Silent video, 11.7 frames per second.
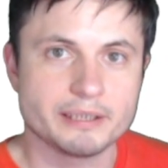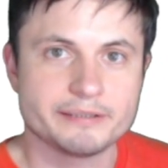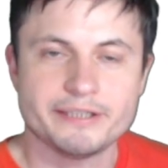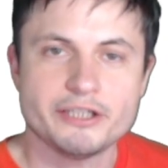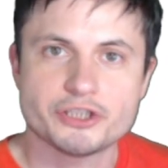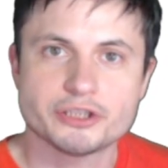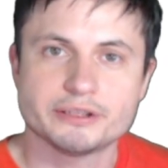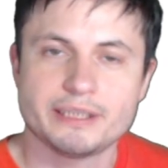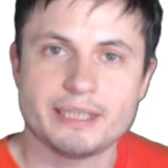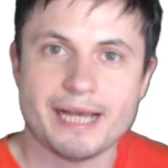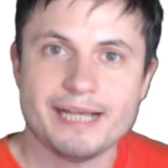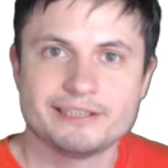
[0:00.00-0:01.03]

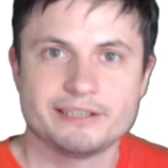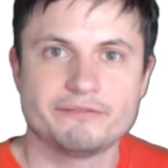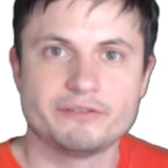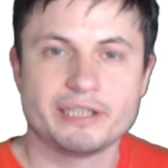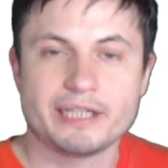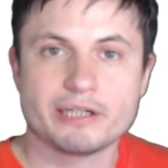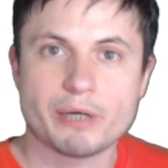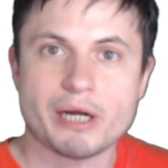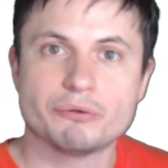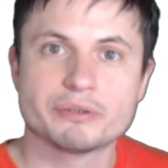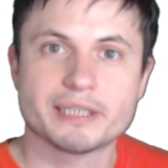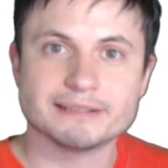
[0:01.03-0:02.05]
Essentially, as if the
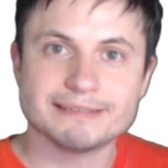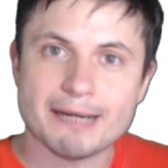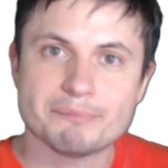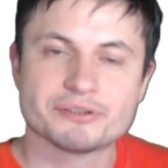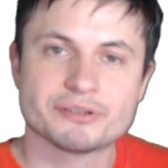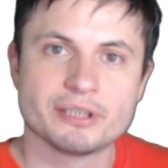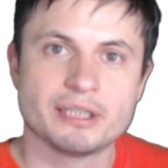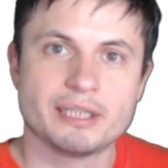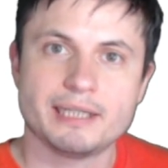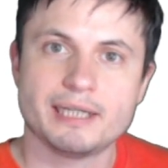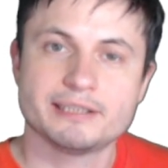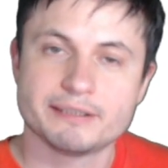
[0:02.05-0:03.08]
ground collapsed,
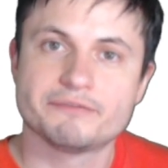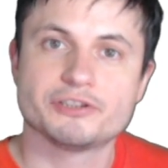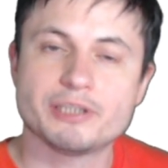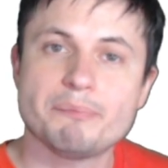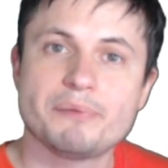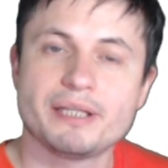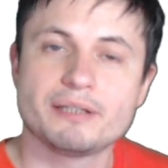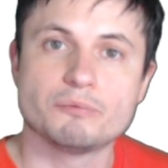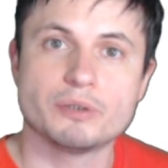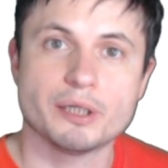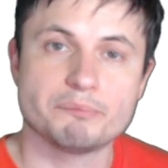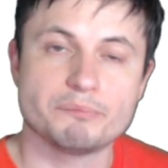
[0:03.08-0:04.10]
as if
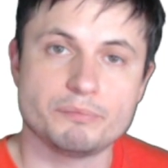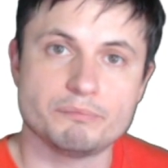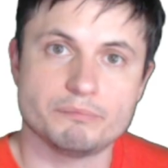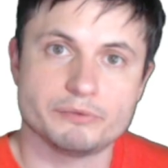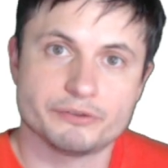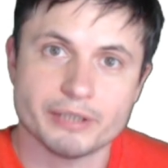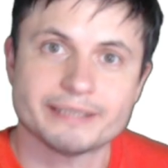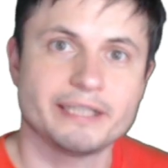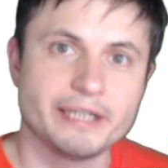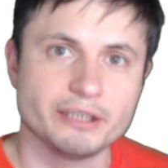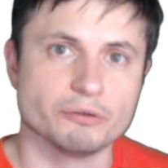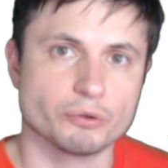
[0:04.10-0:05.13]
something um, sucked
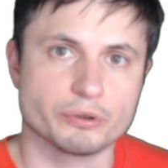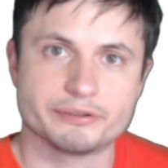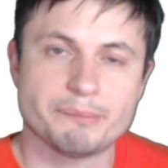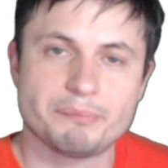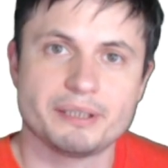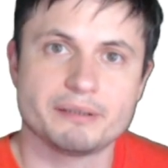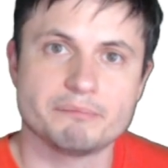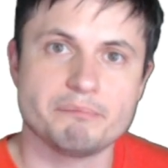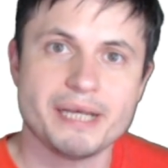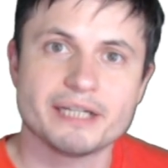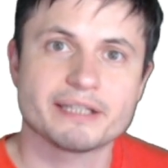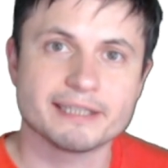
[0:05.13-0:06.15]
it in or something
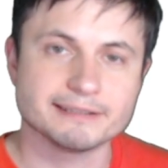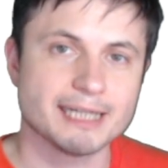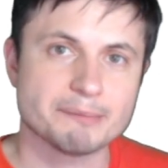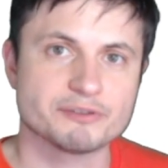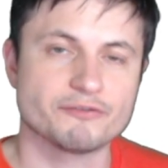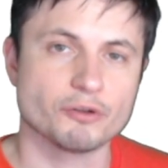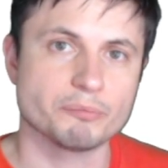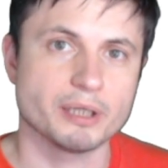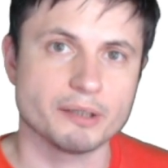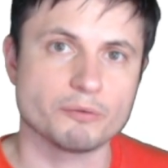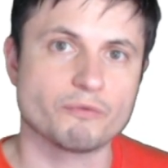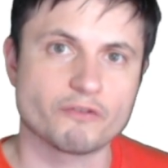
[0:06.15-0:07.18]
made it collapse from
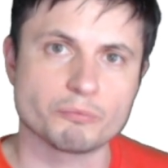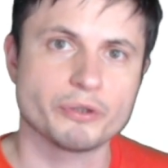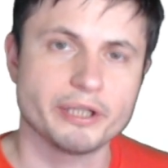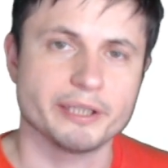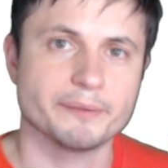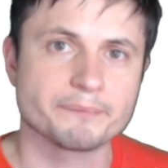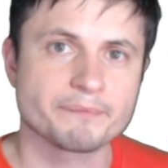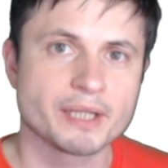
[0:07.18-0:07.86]
uh, from within.